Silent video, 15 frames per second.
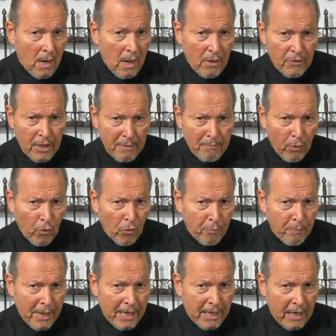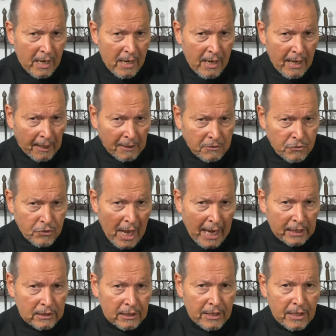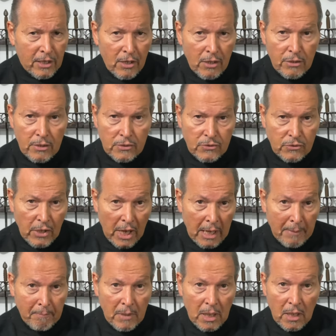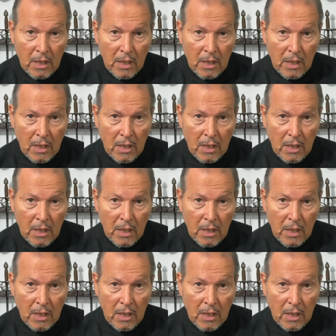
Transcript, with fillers: they both make exactly the same